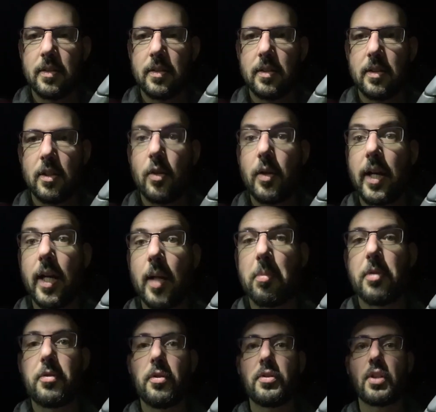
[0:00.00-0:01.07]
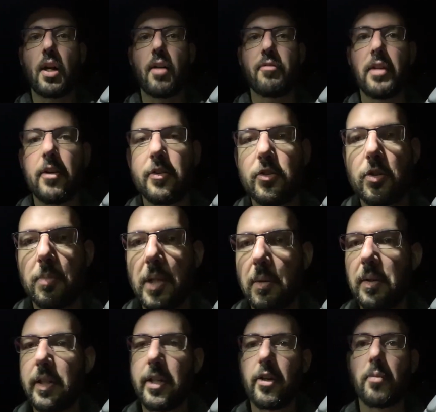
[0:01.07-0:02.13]
Okay, Bluetooth's off. Now you should be
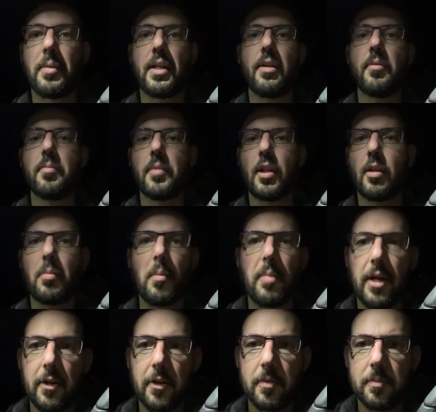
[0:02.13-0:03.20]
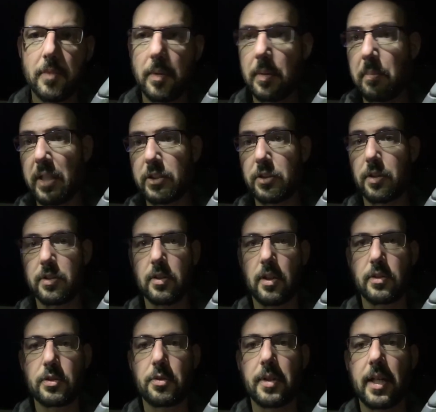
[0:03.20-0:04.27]
able to hear me a little bit better. Let me make sure it's
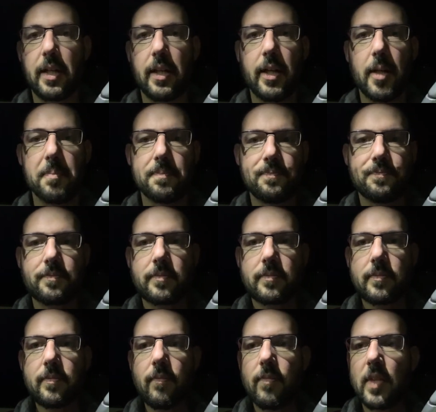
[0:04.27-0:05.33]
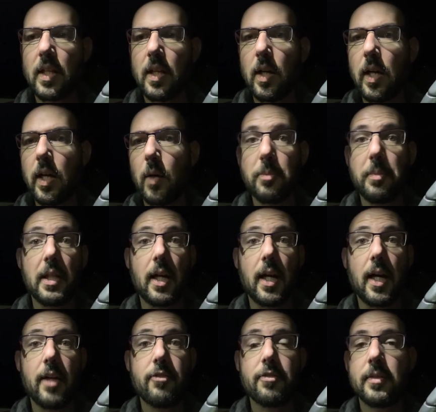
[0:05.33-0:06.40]
not screwing anything up. We should be
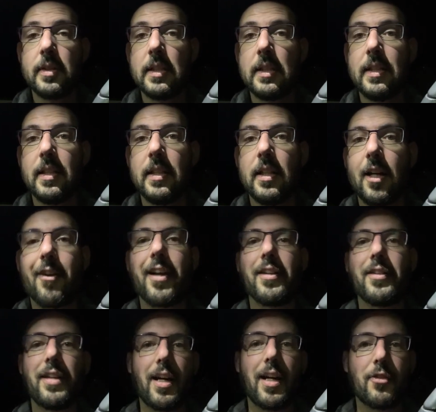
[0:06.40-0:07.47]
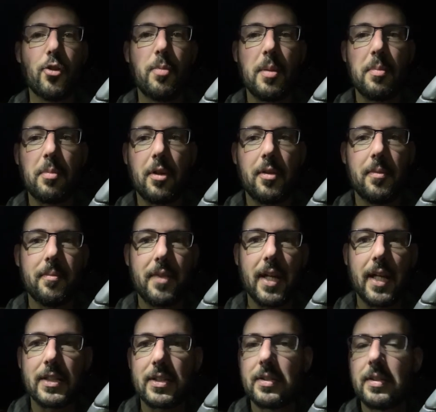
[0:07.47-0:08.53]
live. All right, yeah, 2 people.
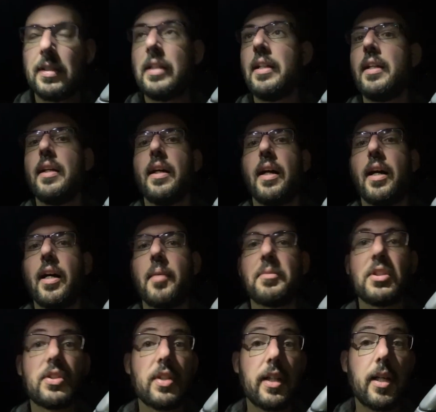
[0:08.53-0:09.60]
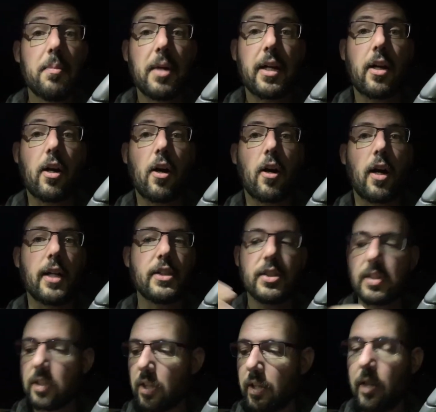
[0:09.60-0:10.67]
Thanks. I'm just sitting in my car. I
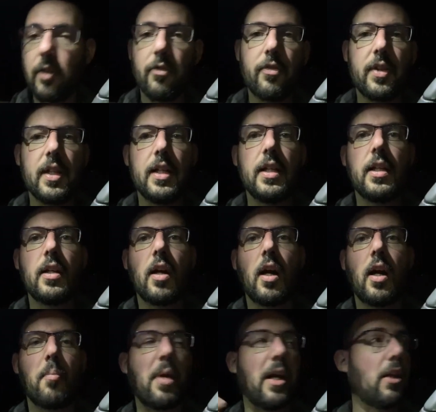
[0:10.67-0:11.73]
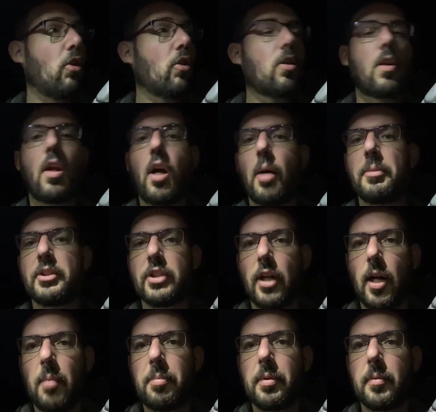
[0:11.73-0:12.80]
just got out of the my local hobby
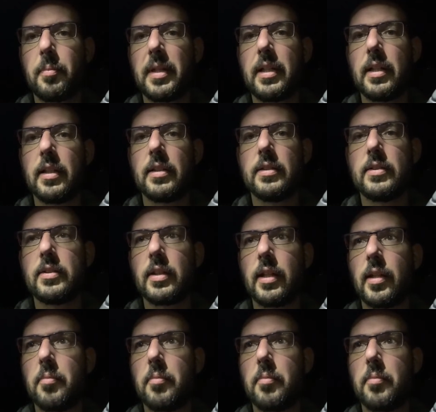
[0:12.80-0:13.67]
shop because